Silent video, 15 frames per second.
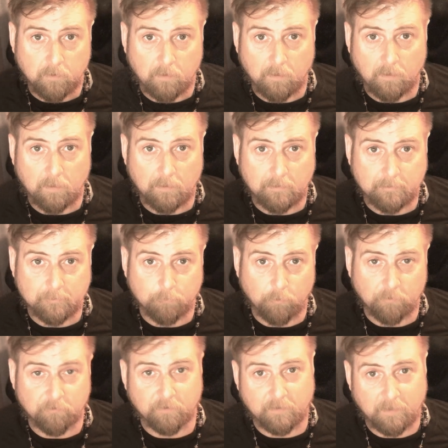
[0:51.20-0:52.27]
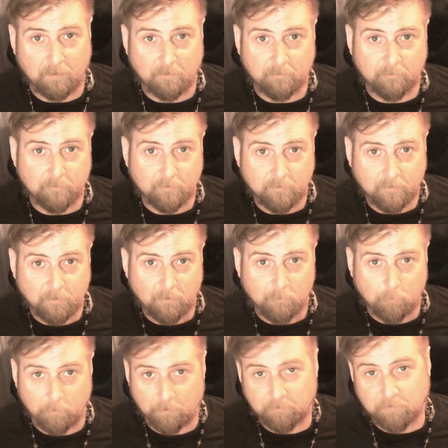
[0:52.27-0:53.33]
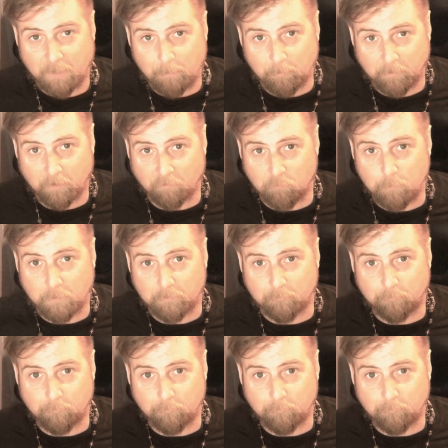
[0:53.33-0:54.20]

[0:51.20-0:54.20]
and once again, this time the government